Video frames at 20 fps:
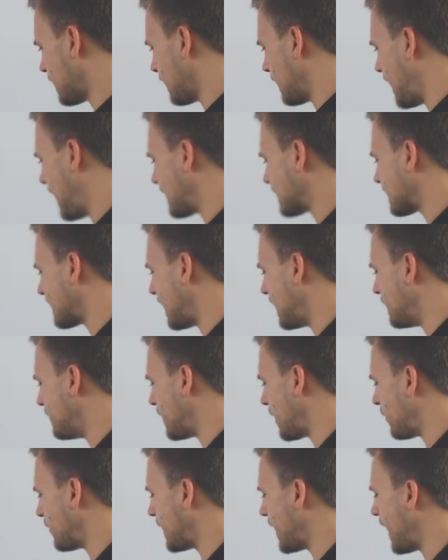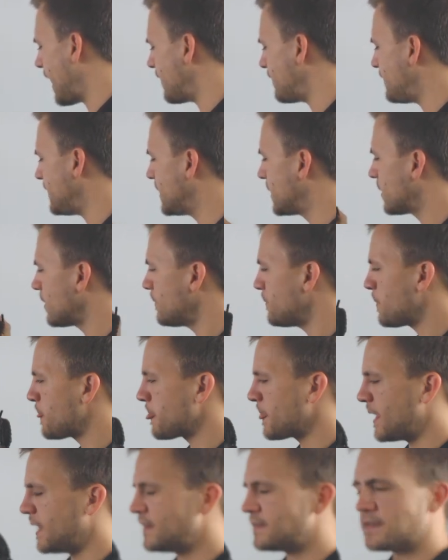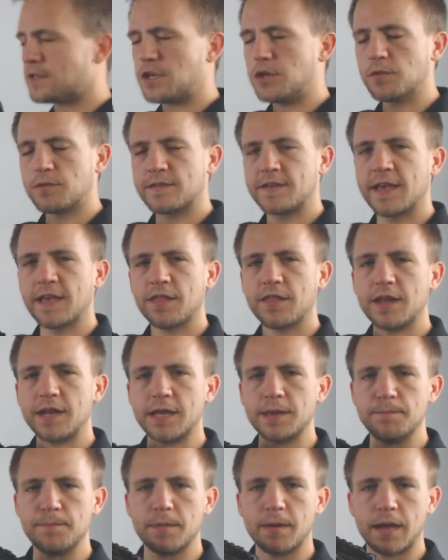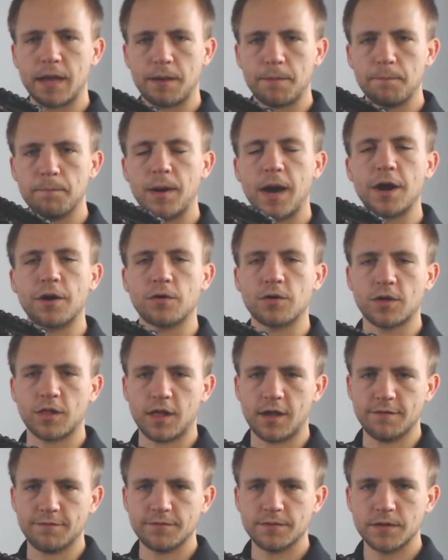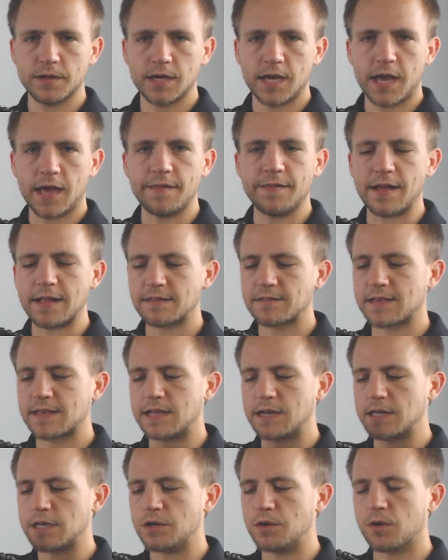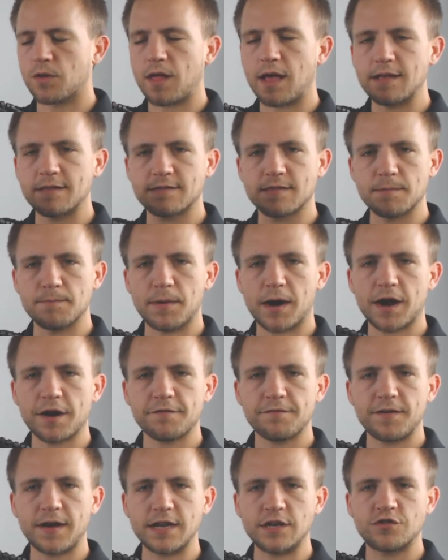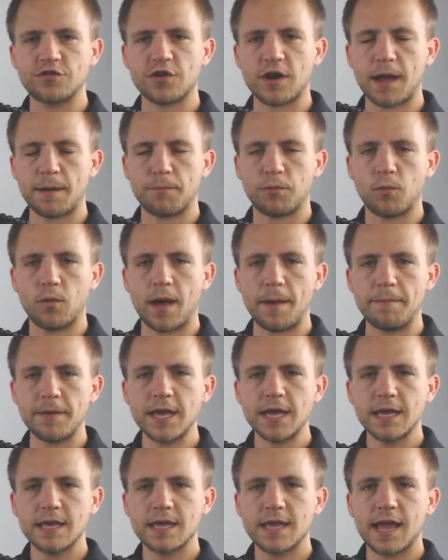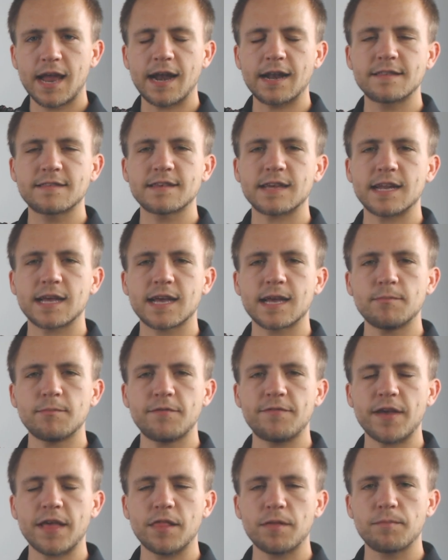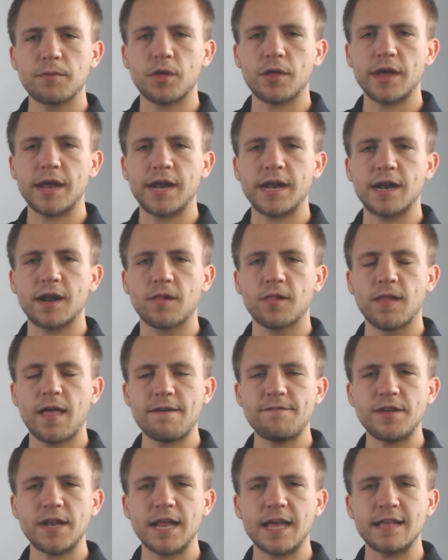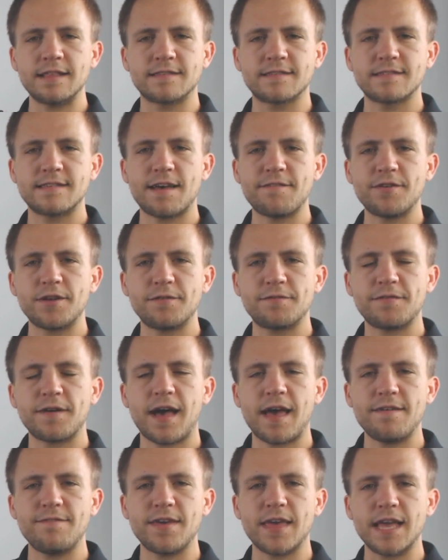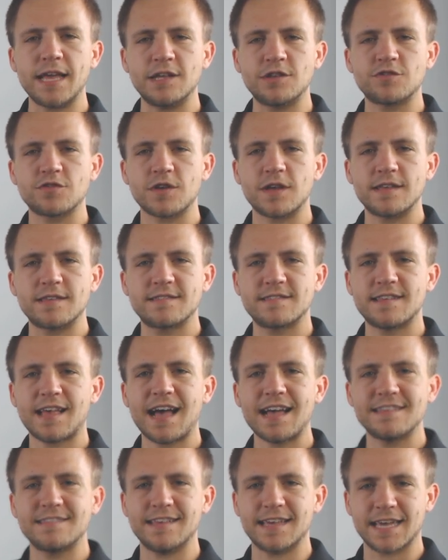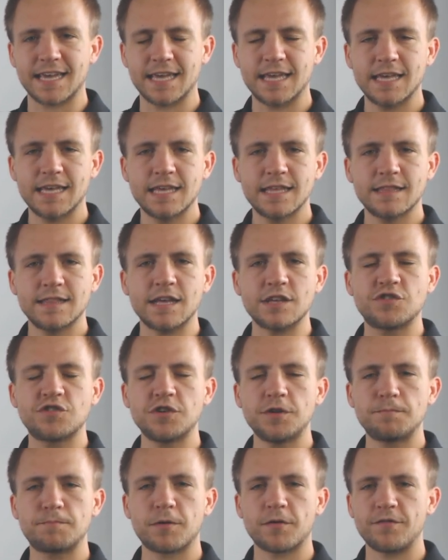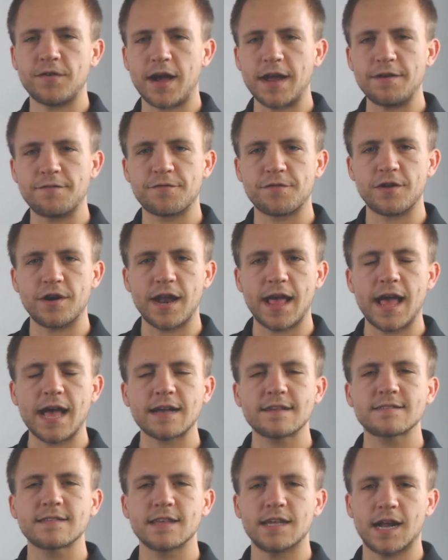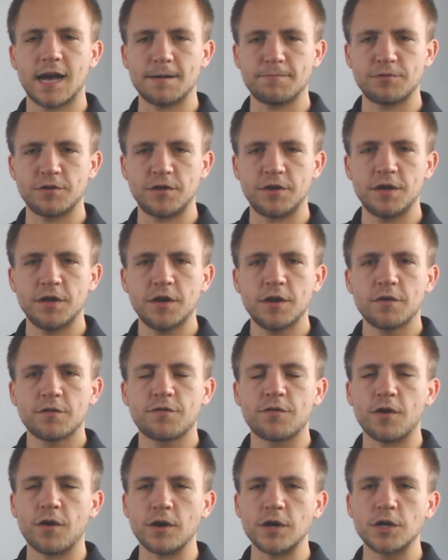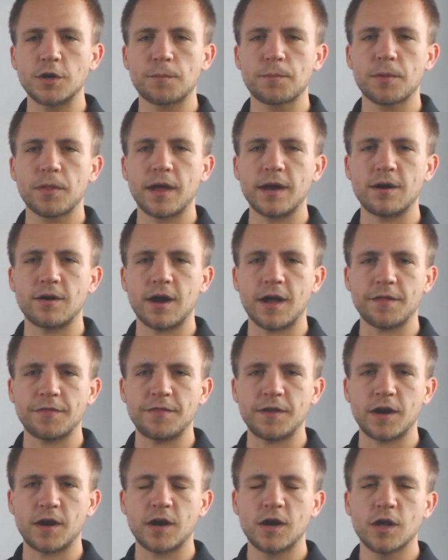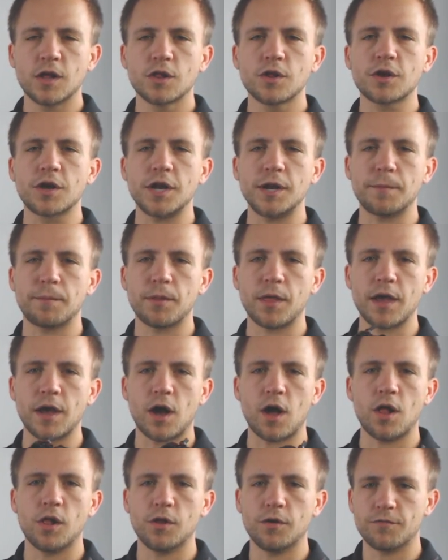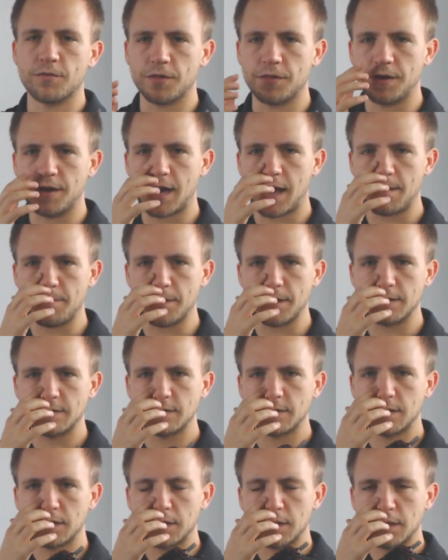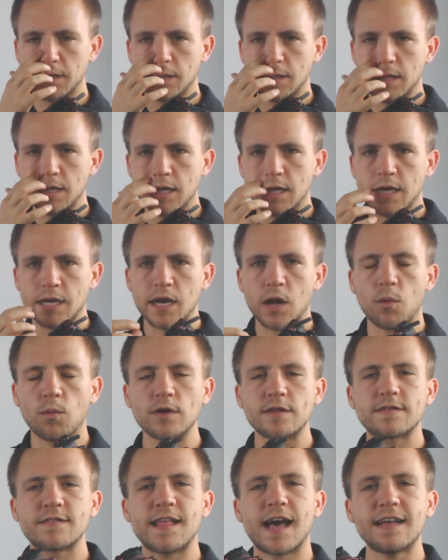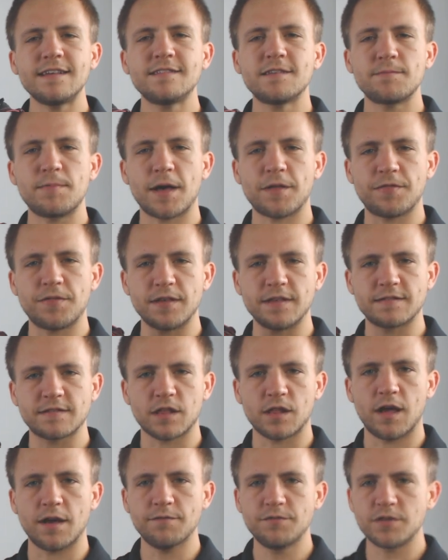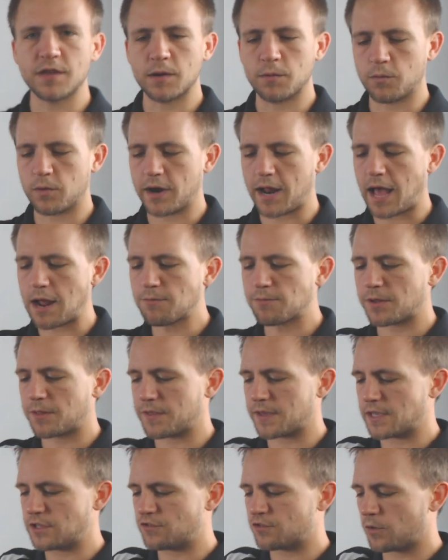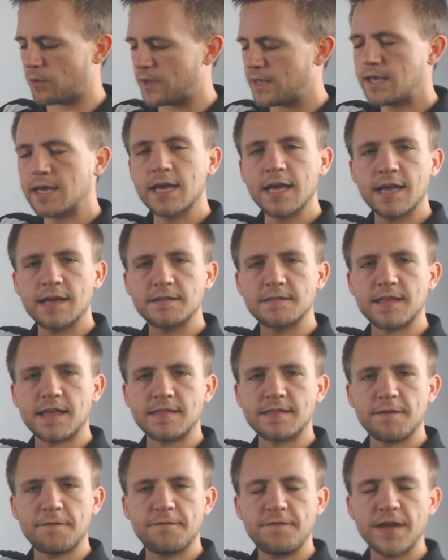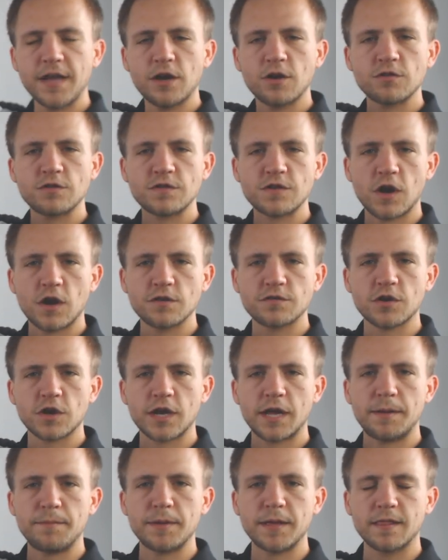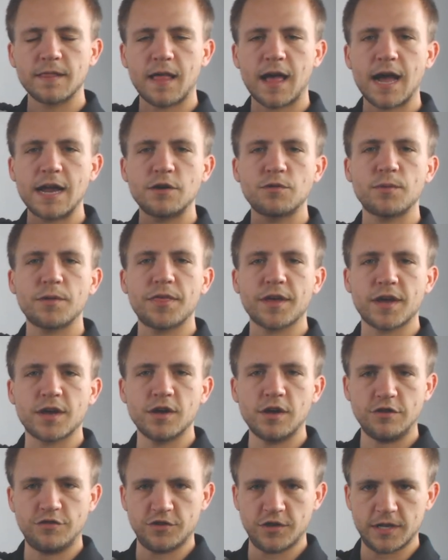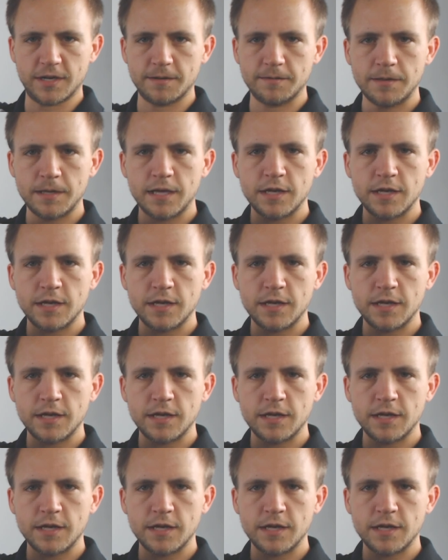The last item that we have here is a utility model glove. And that's going to utilize the modified trap webbing, and it's going to come available in an 11 7/5 inch sizing that should provide for an excellent option for your player out there looking to play all over the diamond. Now what's nice about these gloves, and what I really enjoy, is that the finger stalls are going to be lined with a cushion.